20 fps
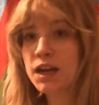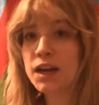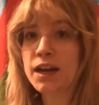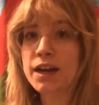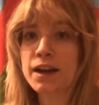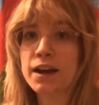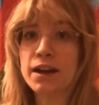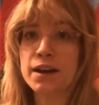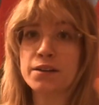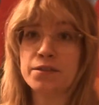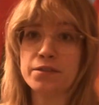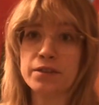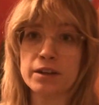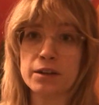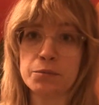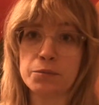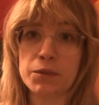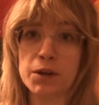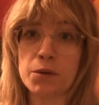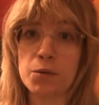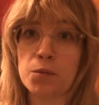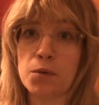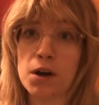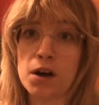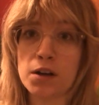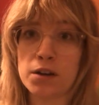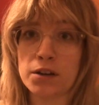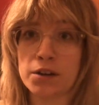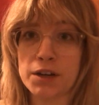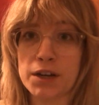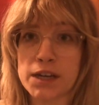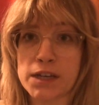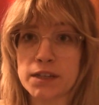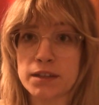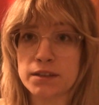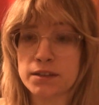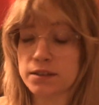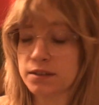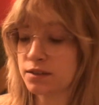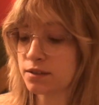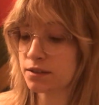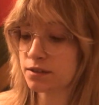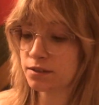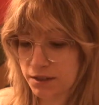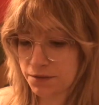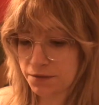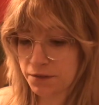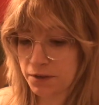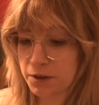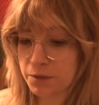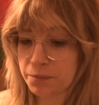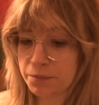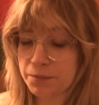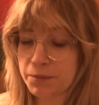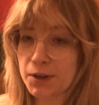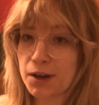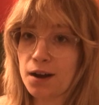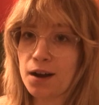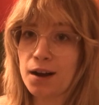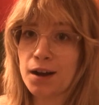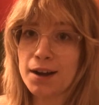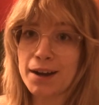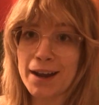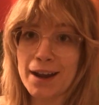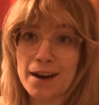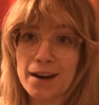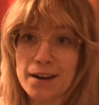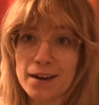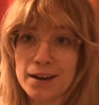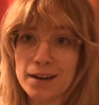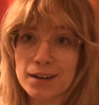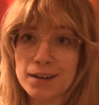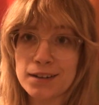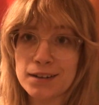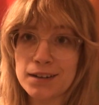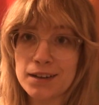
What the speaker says: I got it from Walgreens, from Conair,